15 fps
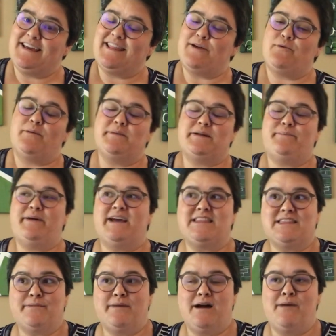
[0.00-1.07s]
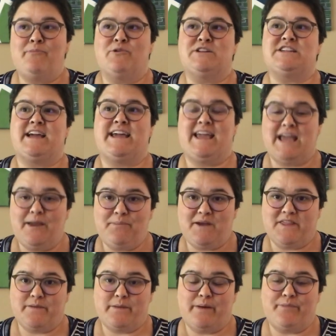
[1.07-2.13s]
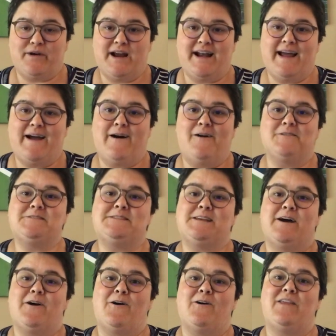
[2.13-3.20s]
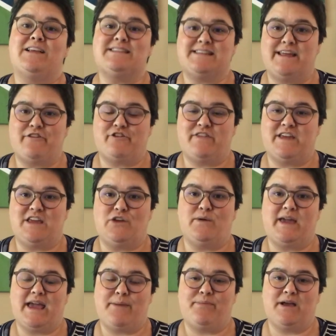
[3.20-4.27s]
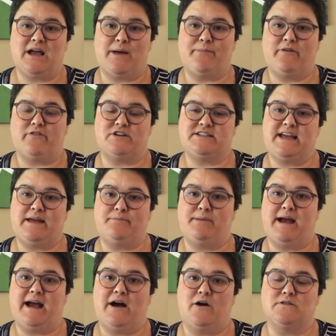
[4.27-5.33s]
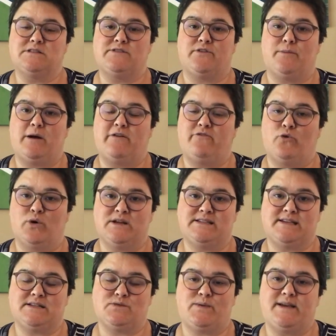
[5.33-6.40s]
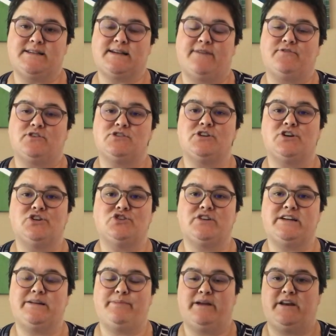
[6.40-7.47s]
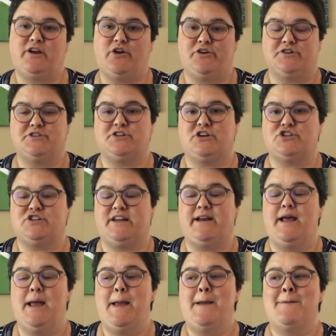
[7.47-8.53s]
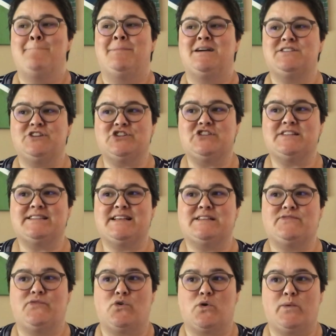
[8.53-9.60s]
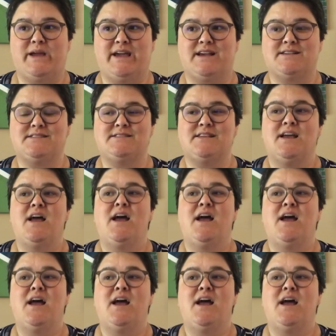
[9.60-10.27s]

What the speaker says: They want me to pick them up, which I can't pick them up right now. So that's another thing. You can't pick up over 10 pounds for about 4 to 6 weeks after surgery, depending on your surgeon. My surgeon says 4 weeks.